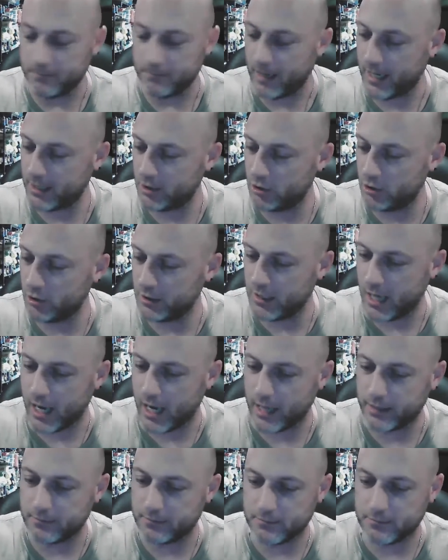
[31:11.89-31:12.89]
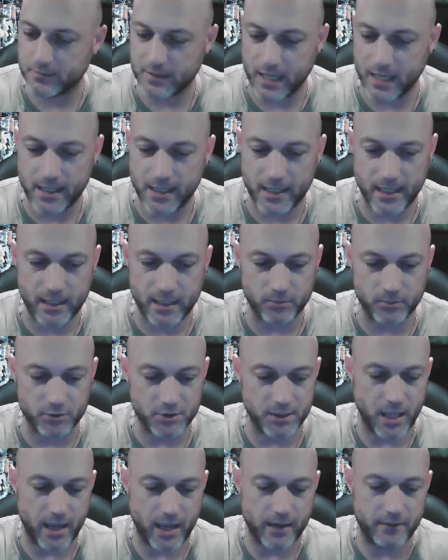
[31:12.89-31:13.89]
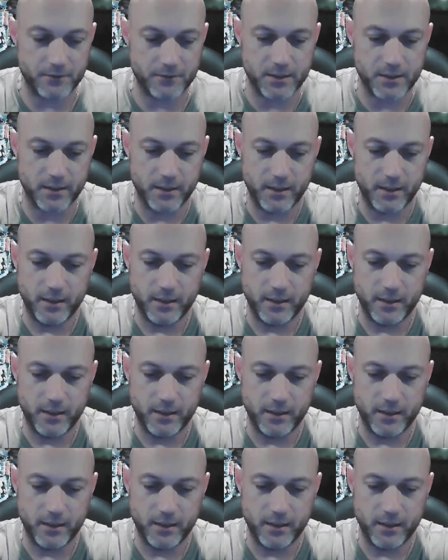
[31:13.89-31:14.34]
I could not take animals' lives.